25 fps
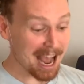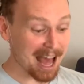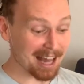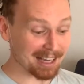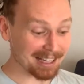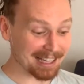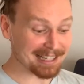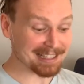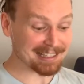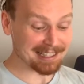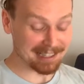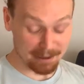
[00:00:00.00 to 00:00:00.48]

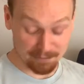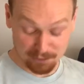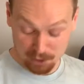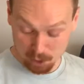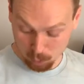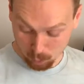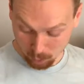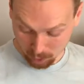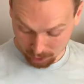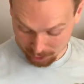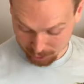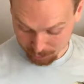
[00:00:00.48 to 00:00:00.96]
Let's live in
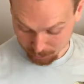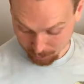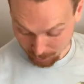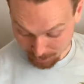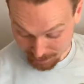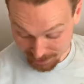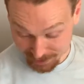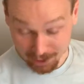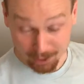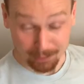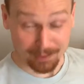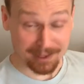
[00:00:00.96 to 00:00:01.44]
a world where
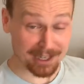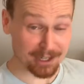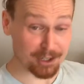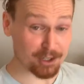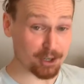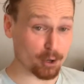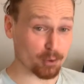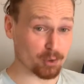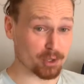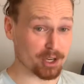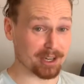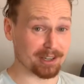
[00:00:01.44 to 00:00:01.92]
we don't need
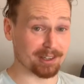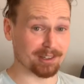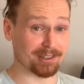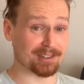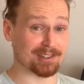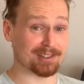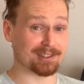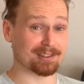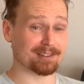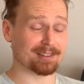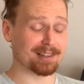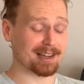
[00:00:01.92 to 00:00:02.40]
Joe
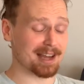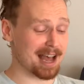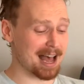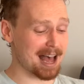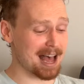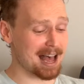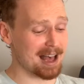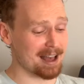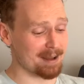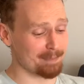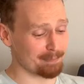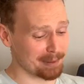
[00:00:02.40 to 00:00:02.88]
Chills,
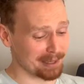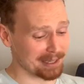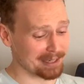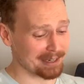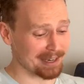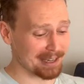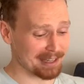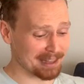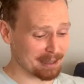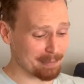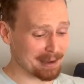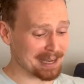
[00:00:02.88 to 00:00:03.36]

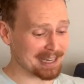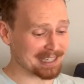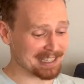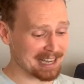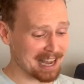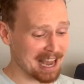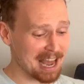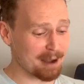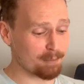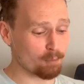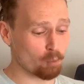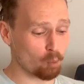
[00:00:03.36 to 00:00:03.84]
but in the
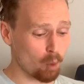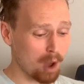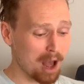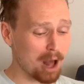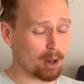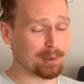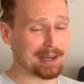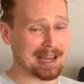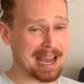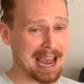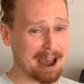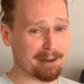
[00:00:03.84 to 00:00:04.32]
meantime,
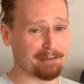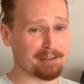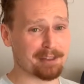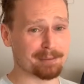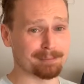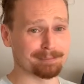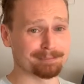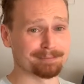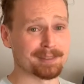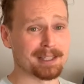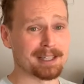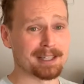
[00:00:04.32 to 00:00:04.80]
while we have
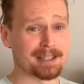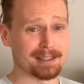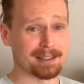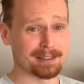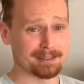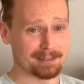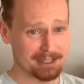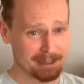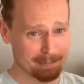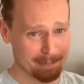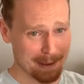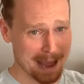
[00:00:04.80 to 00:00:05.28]
them,
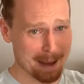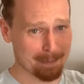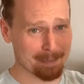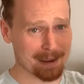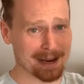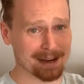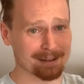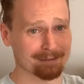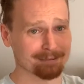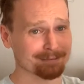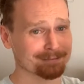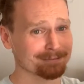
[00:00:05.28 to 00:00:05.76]
to
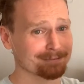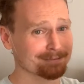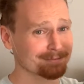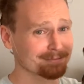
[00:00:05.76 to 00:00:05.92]
Batman.